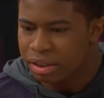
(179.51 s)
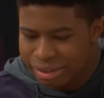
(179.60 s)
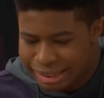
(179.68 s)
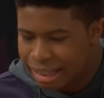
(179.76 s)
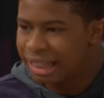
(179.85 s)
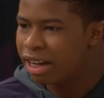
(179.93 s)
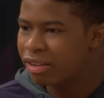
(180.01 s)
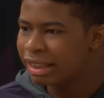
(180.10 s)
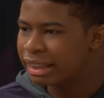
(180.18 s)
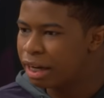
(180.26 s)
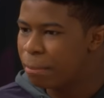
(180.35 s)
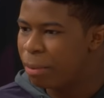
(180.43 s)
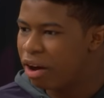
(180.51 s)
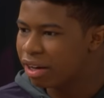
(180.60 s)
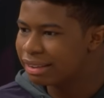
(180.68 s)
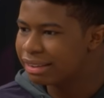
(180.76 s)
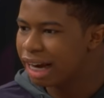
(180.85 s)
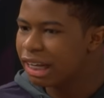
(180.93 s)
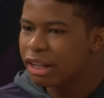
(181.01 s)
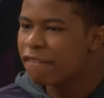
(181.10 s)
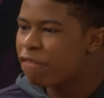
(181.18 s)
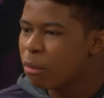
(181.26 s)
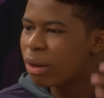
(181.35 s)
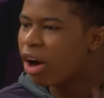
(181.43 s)
You're telling all the good parts. I look
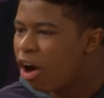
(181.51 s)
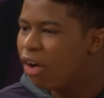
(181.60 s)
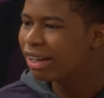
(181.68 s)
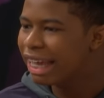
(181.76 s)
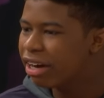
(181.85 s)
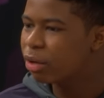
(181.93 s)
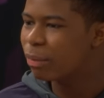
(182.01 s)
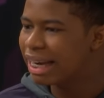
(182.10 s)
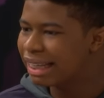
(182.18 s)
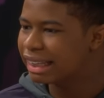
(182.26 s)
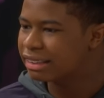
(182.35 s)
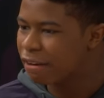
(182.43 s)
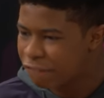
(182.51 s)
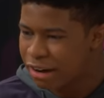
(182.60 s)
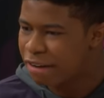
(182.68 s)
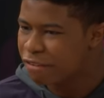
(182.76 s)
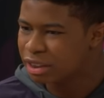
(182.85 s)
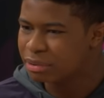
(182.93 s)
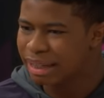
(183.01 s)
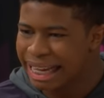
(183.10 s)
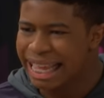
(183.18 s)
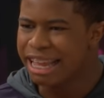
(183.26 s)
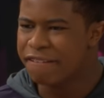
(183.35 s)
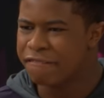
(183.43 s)
forward all year to reading this on Friendiversary
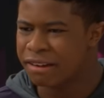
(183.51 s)
Eve.